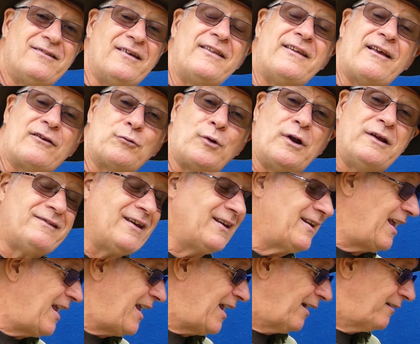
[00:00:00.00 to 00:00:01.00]
and that's what I did
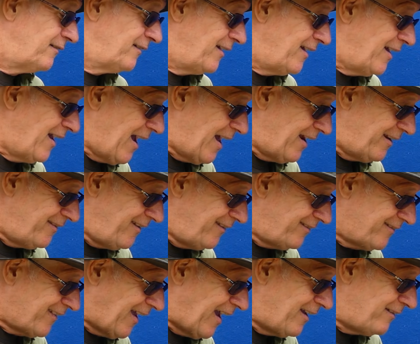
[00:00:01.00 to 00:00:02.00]
here. And in this
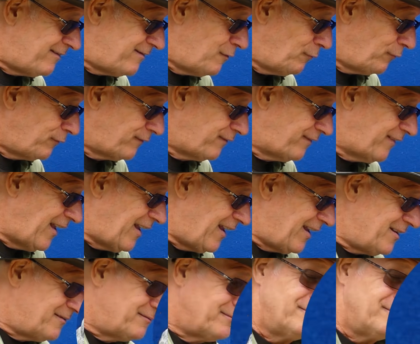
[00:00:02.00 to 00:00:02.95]
case, you'll see